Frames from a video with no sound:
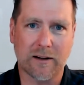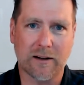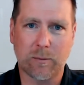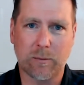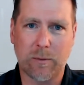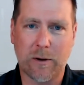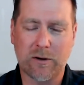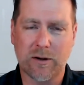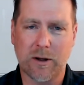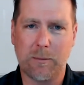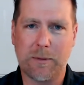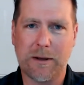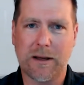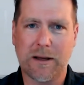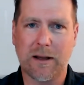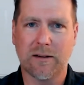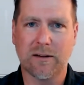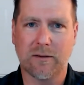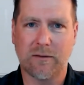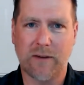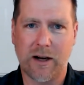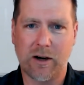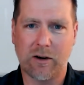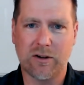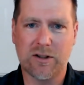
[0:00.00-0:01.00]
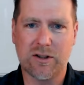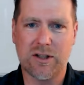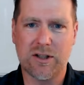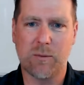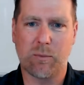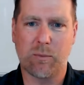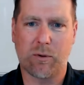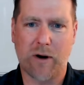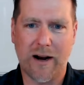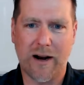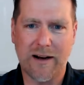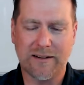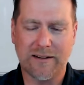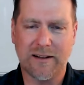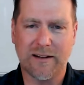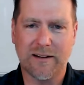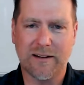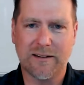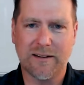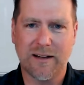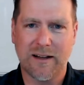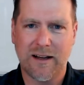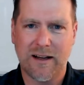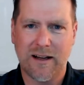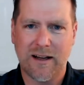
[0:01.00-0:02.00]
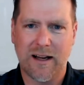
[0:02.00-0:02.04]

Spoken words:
especially because of energy prices.